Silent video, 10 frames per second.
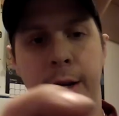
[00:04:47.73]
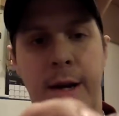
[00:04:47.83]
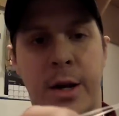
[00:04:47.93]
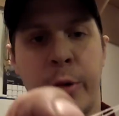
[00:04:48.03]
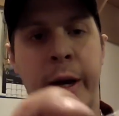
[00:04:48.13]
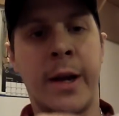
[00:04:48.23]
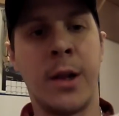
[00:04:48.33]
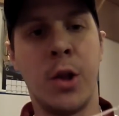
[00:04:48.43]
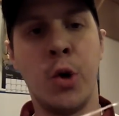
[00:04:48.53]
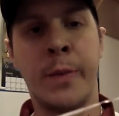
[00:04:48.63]
Now I create a
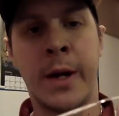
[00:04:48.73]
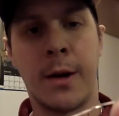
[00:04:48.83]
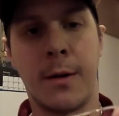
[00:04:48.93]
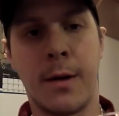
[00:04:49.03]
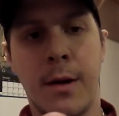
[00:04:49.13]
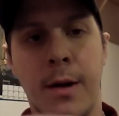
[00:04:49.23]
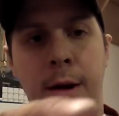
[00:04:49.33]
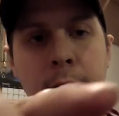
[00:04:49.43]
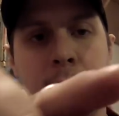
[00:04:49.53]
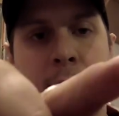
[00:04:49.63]
loop here.
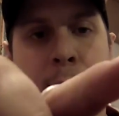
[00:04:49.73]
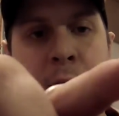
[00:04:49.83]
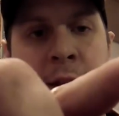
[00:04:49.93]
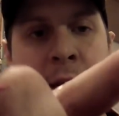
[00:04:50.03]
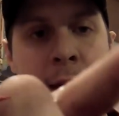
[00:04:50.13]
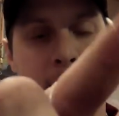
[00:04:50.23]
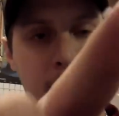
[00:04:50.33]
Now I'm going to take